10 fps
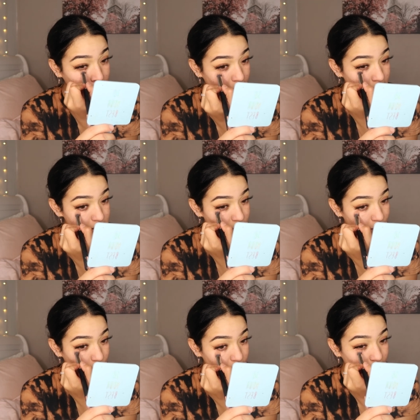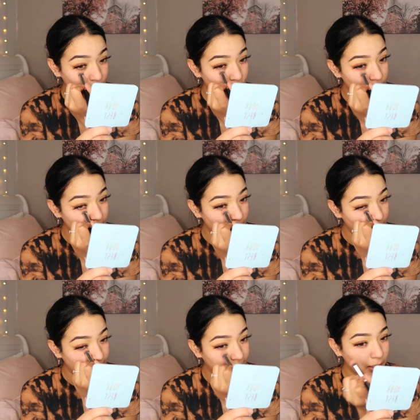There is some people that I know that
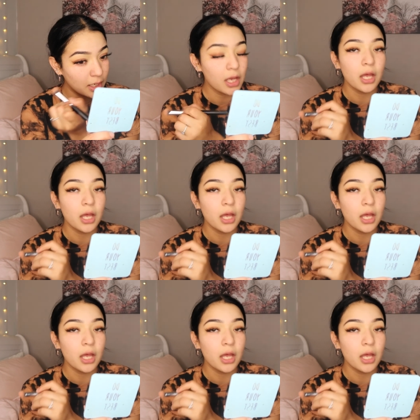are like,